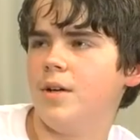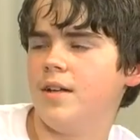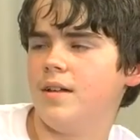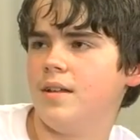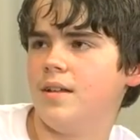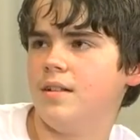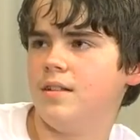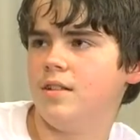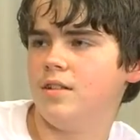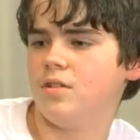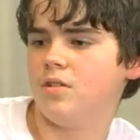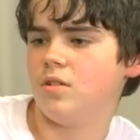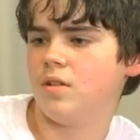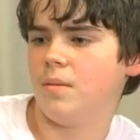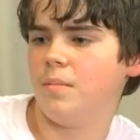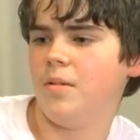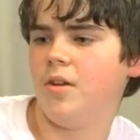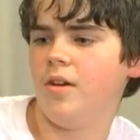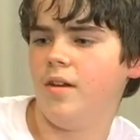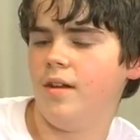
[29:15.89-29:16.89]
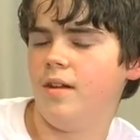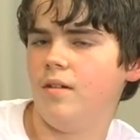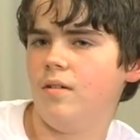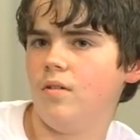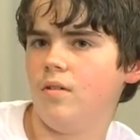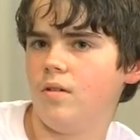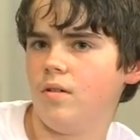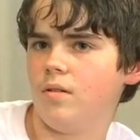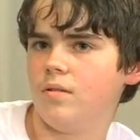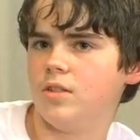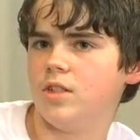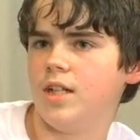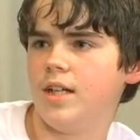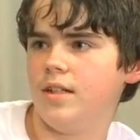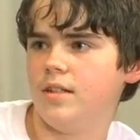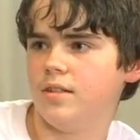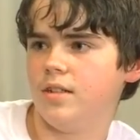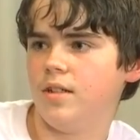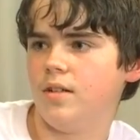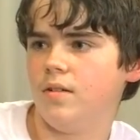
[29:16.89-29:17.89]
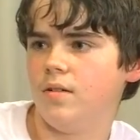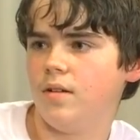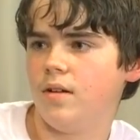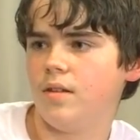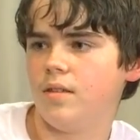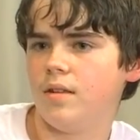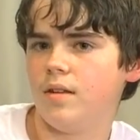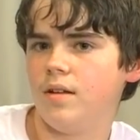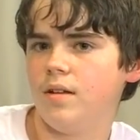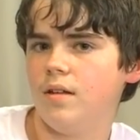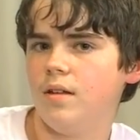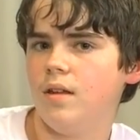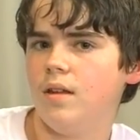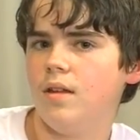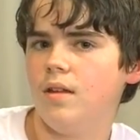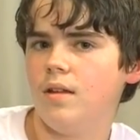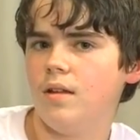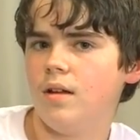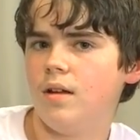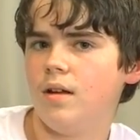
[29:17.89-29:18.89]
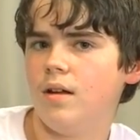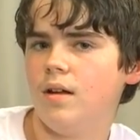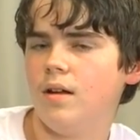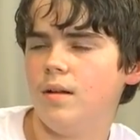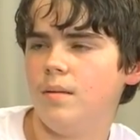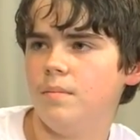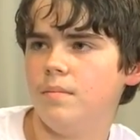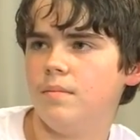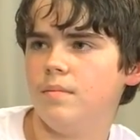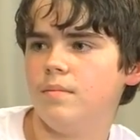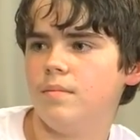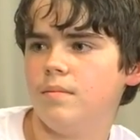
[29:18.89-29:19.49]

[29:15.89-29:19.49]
can distribute it or change it or anything, and